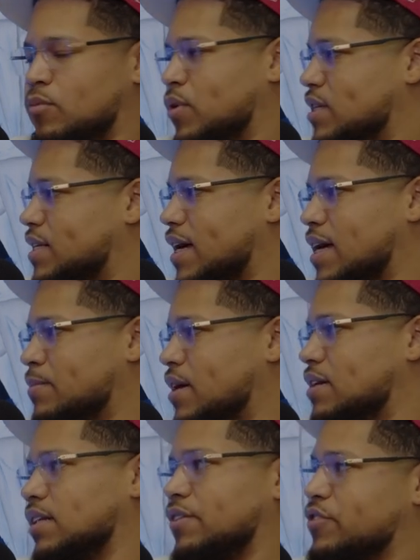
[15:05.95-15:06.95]
up one time, and
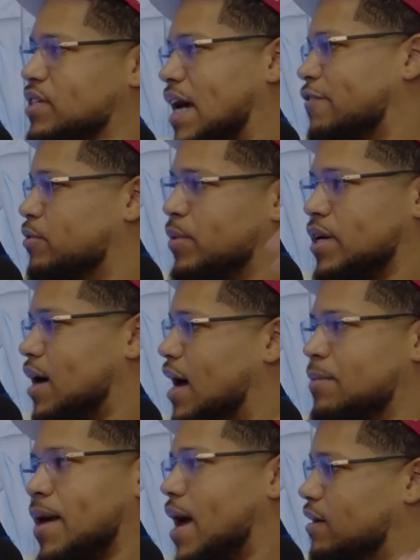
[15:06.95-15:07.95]
it delivers to everybody
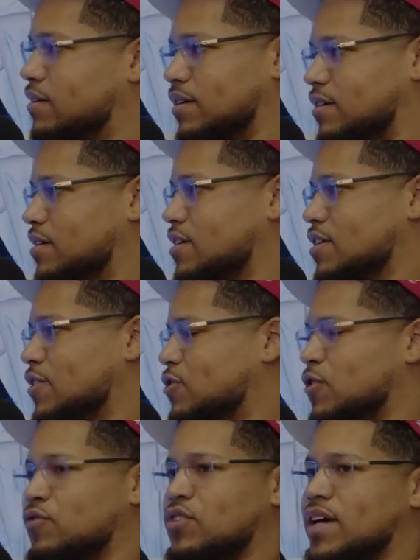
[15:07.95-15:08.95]
automatically. So
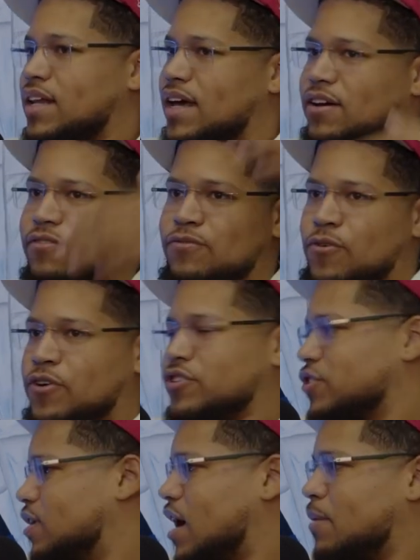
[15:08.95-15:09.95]
if you get like
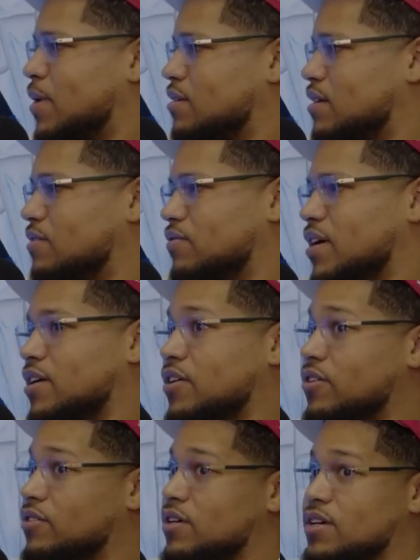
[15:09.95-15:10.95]
400 comments on a
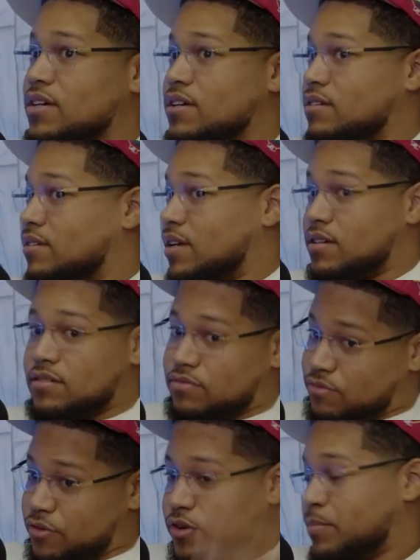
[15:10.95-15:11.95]
video, that's
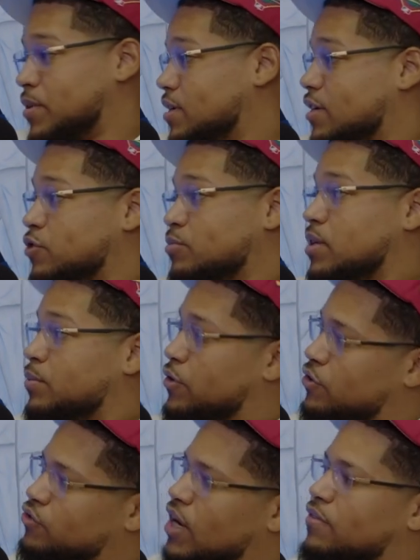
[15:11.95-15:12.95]
400 potential people
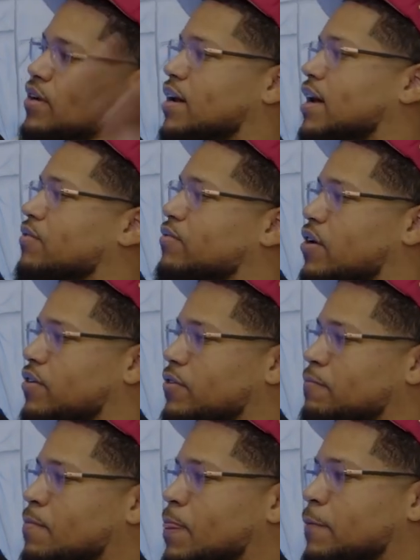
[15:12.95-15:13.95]
you're driving down that funnel,
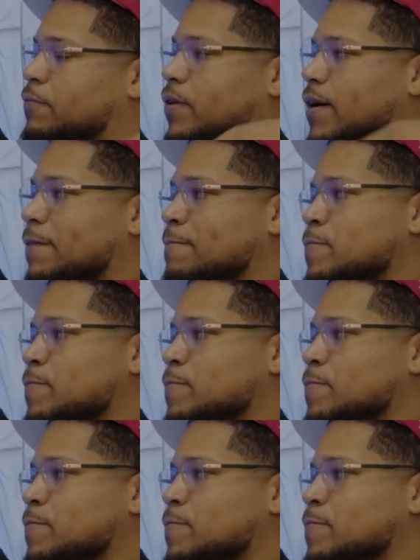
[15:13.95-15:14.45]
right?